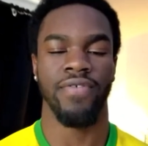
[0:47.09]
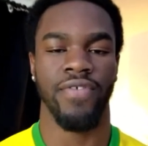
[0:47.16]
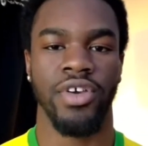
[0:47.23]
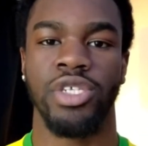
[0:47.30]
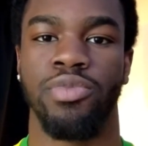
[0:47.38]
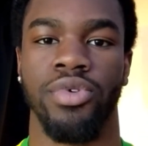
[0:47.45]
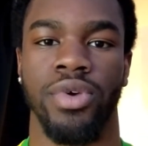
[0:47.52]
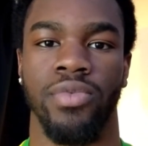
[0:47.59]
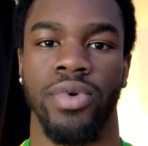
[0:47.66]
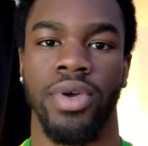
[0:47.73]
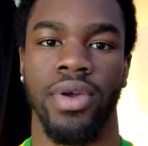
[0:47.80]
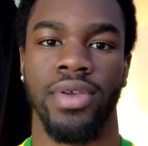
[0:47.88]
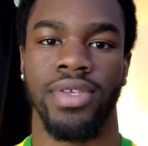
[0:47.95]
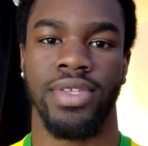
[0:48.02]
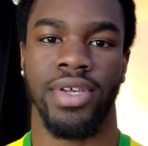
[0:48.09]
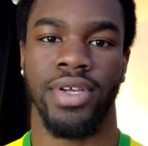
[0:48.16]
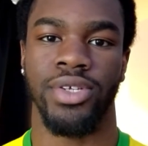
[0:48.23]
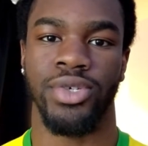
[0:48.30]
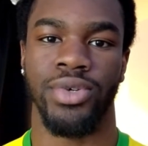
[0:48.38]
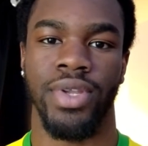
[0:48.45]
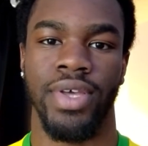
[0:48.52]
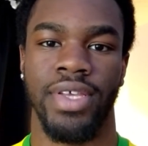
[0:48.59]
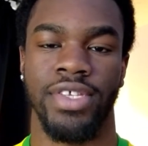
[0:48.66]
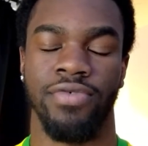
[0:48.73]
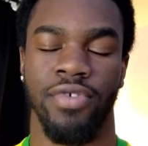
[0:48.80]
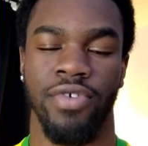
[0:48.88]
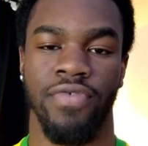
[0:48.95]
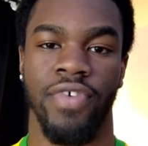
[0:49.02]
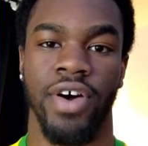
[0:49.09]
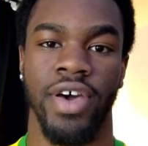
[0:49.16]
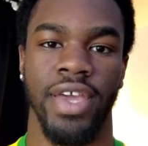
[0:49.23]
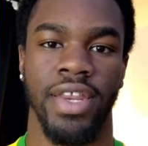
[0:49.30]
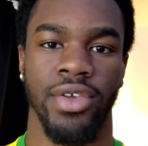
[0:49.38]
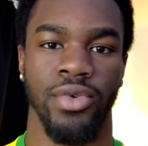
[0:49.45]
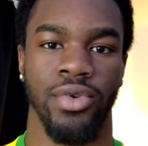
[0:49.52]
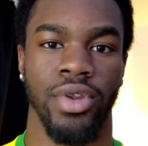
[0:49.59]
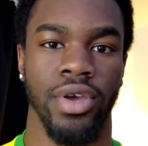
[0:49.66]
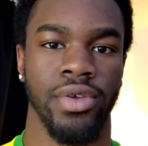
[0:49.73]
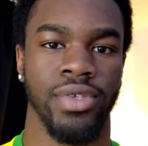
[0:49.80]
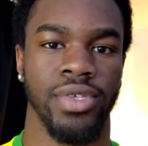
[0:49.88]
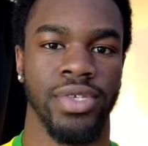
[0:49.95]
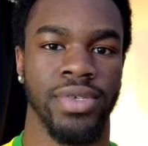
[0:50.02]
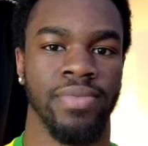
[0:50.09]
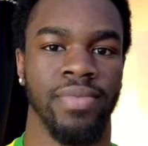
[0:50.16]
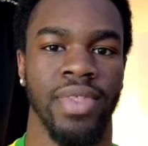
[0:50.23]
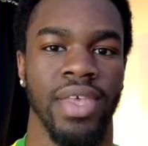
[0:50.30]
First point we're going to touch on is refine your notes.